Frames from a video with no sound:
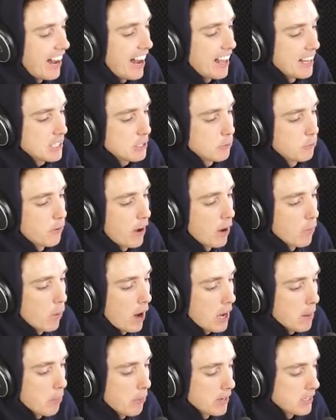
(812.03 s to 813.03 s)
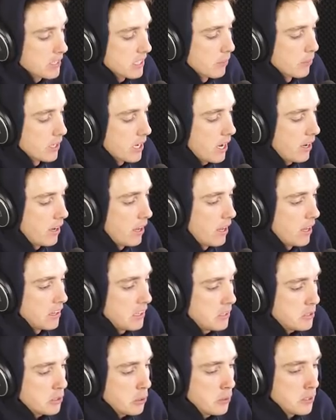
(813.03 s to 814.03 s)
that's a fun way to bring someone down.
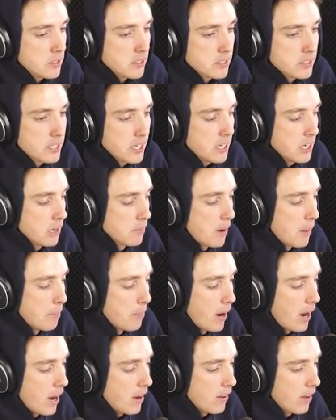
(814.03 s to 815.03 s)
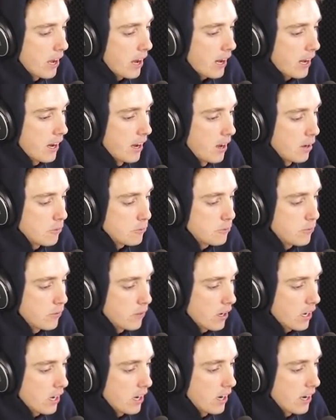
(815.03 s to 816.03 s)
This dude's just sitting on my butt. Like,
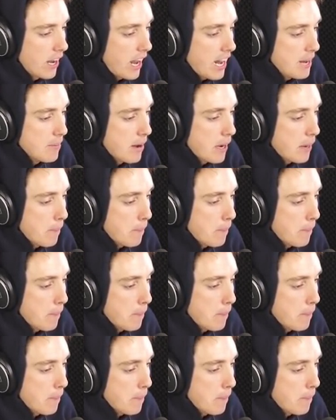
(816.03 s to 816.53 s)
I can't aim at